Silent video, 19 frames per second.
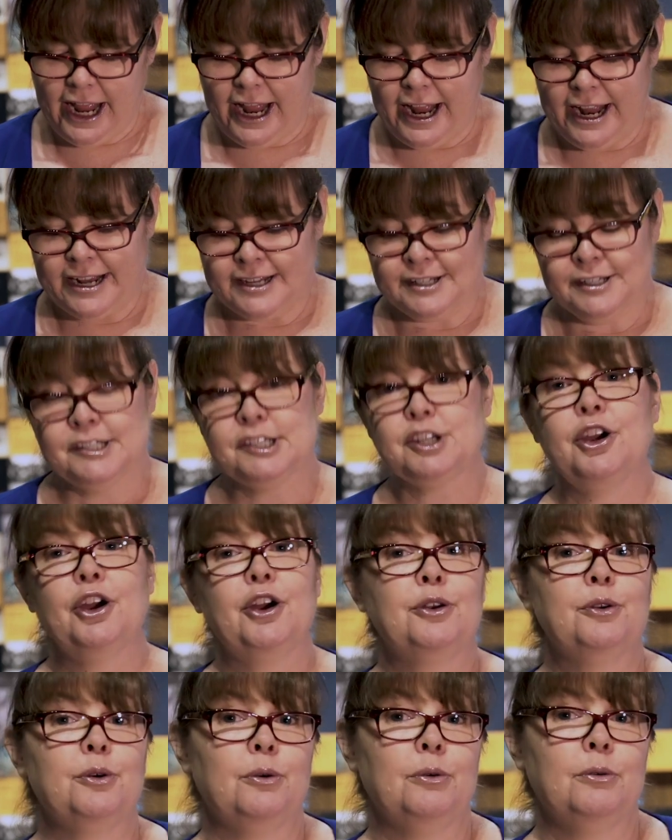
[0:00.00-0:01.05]
And
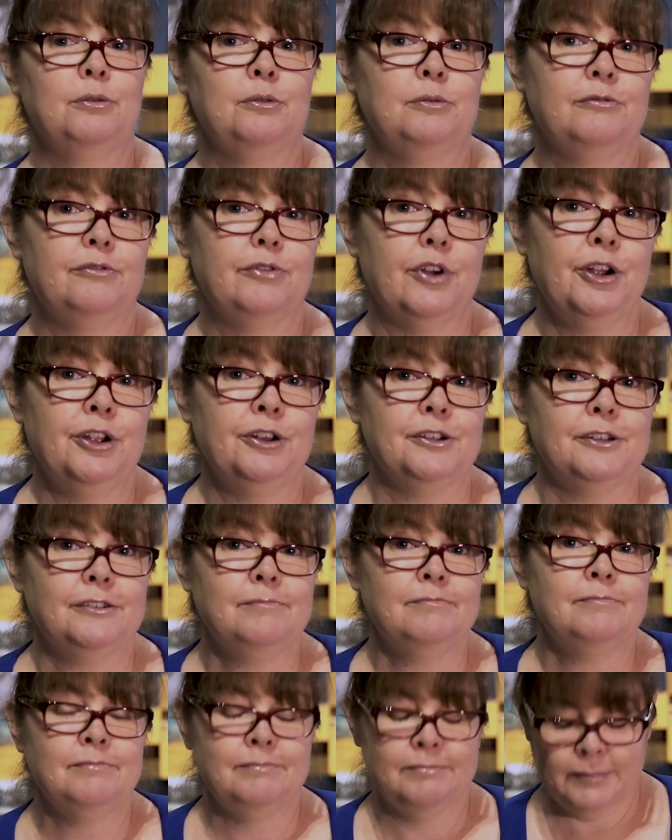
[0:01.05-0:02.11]
Colonel
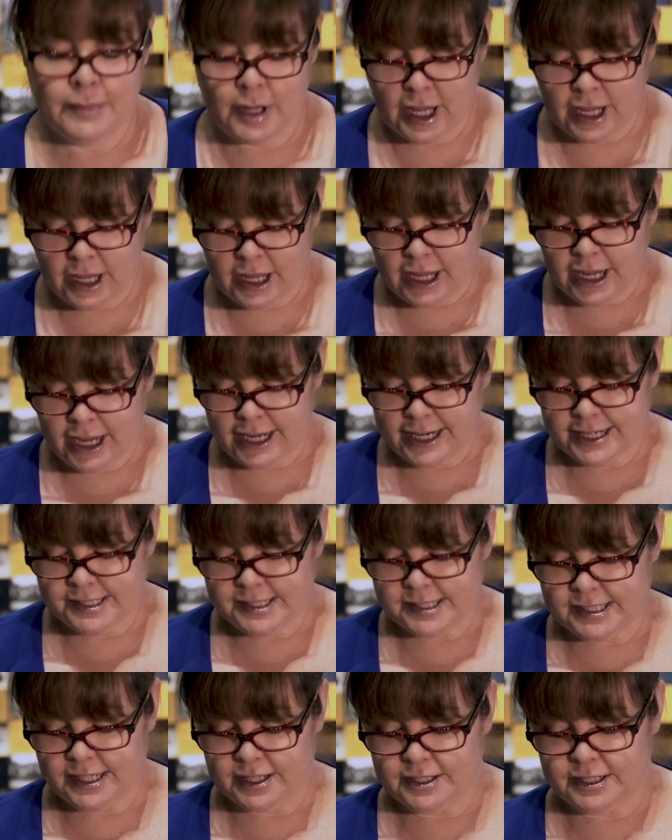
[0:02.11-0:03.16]
Vernon, he
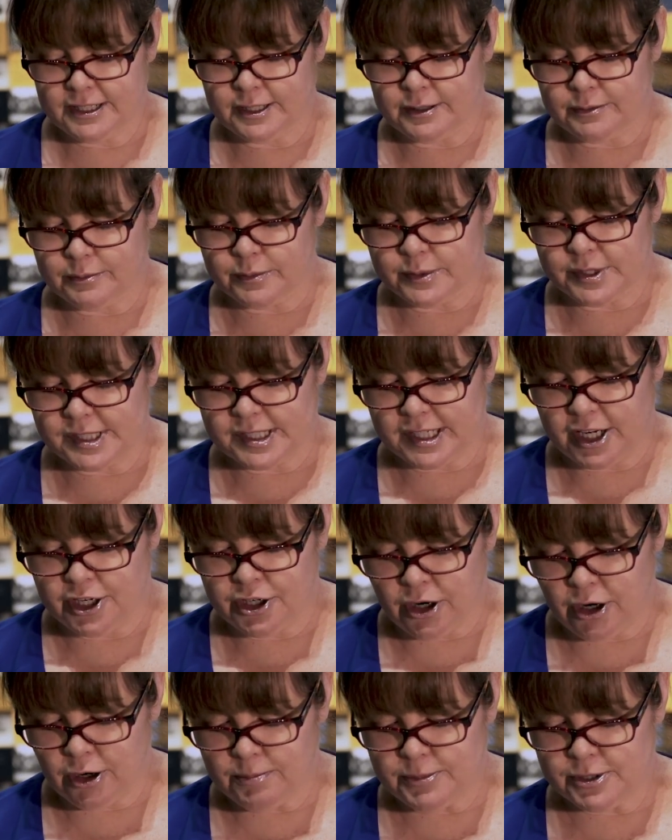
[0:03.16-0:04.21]
said it was
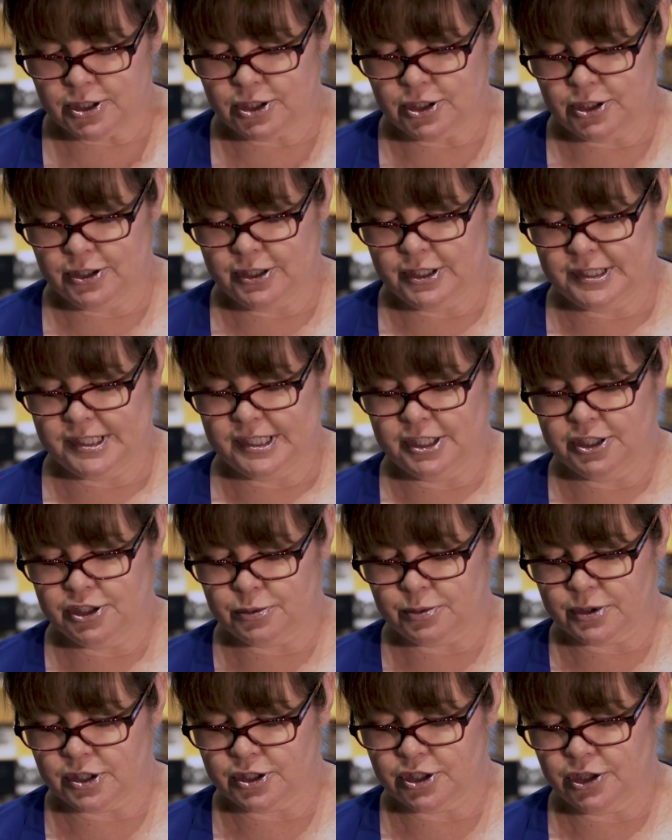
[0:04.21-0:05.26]
an opportunity to
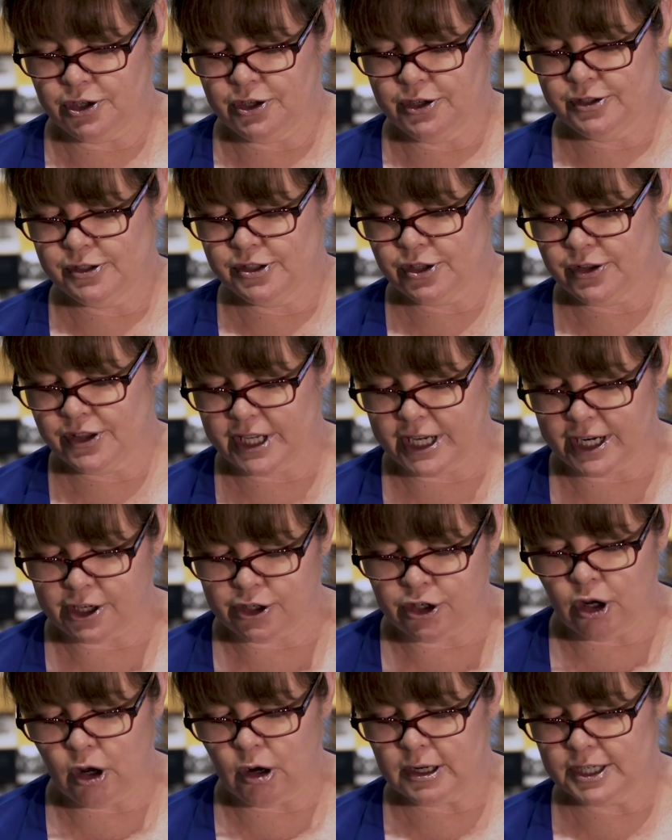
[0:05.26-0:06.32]
return to the
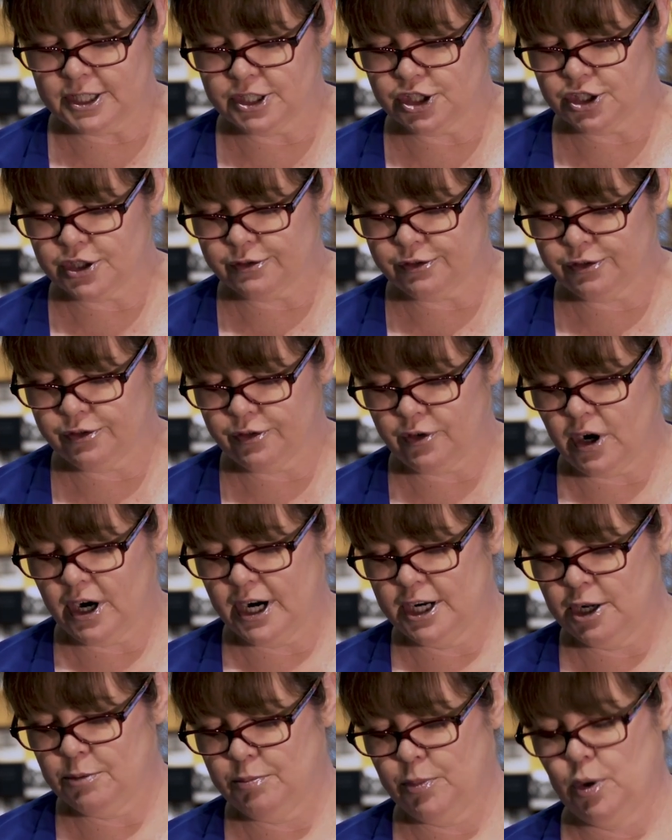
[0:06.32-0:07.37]
acknowledged
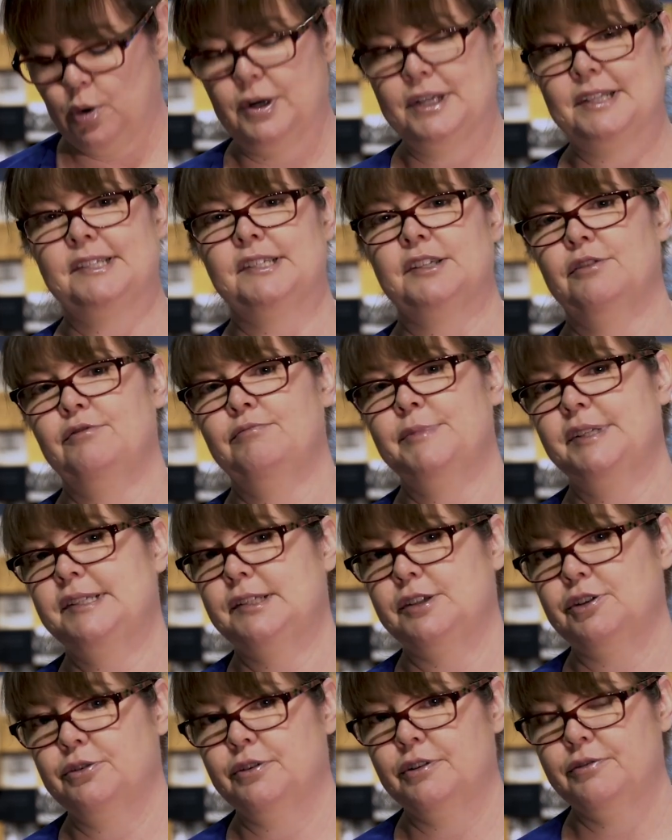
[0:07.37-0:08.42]
finer points of
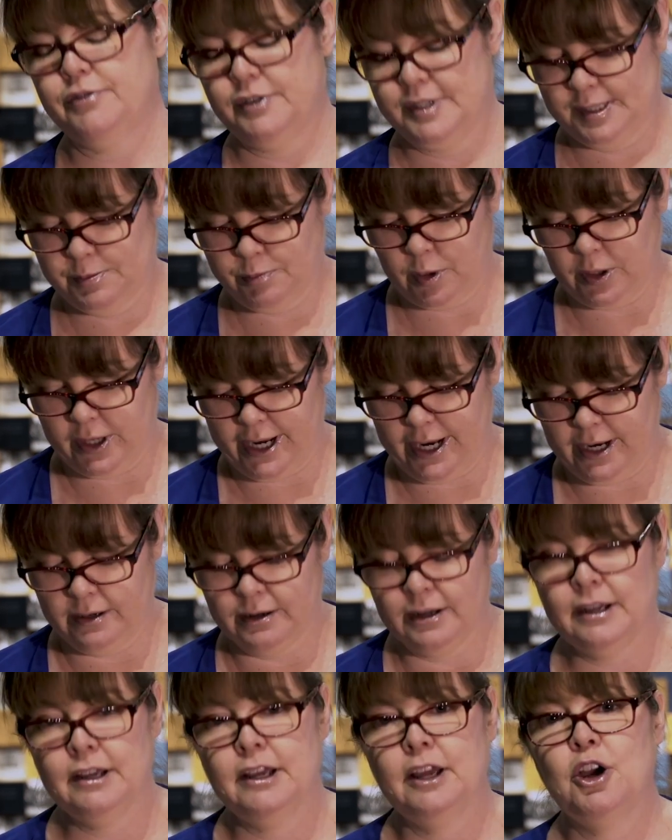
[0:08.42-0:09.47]
Mr Griffin's plan.
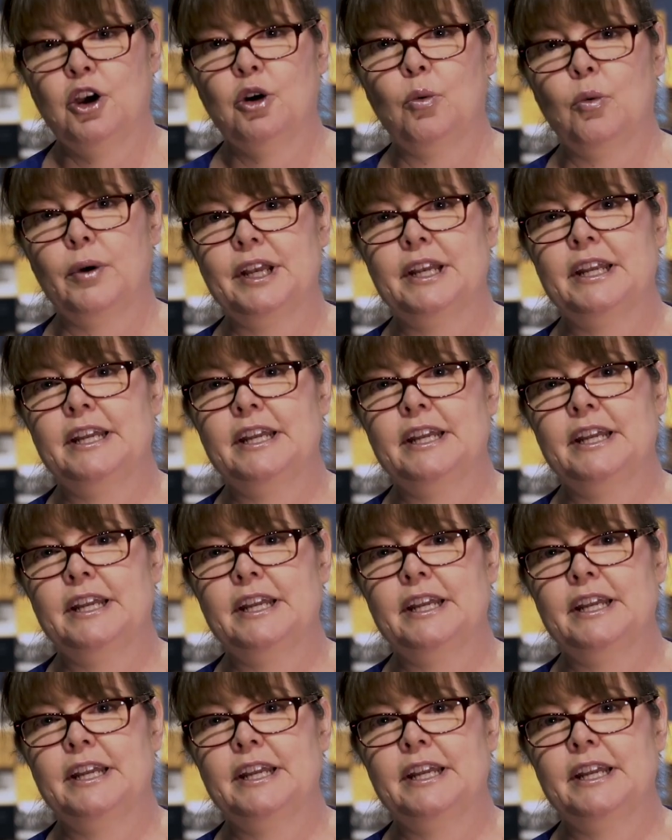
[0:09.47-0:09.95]
We